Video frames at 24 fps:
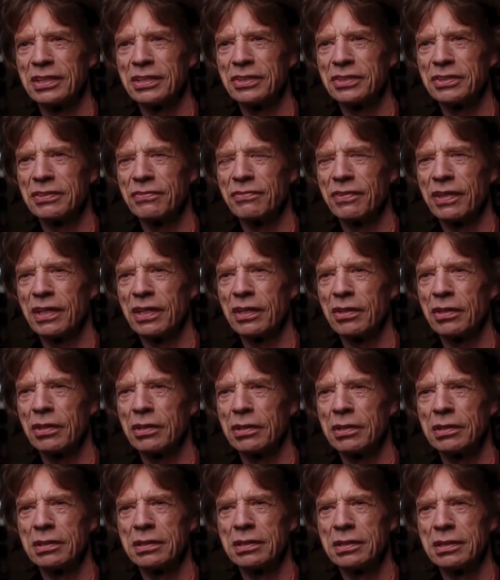She was very hot,
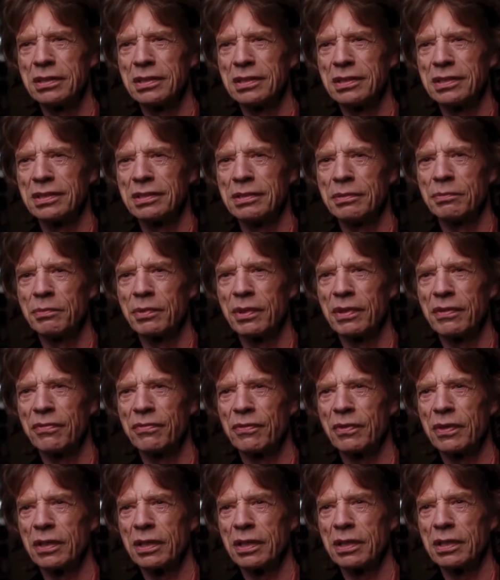
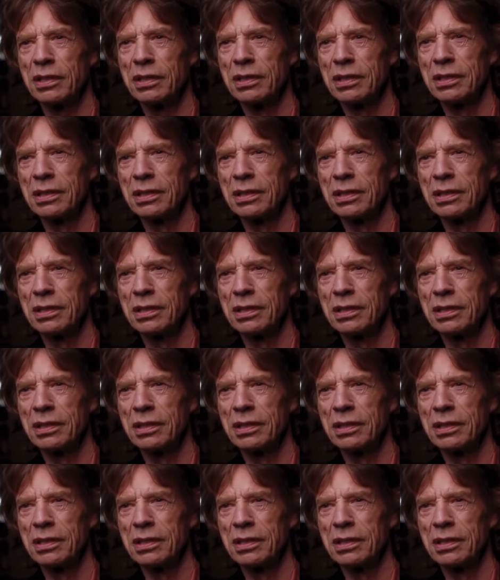beautiful girl.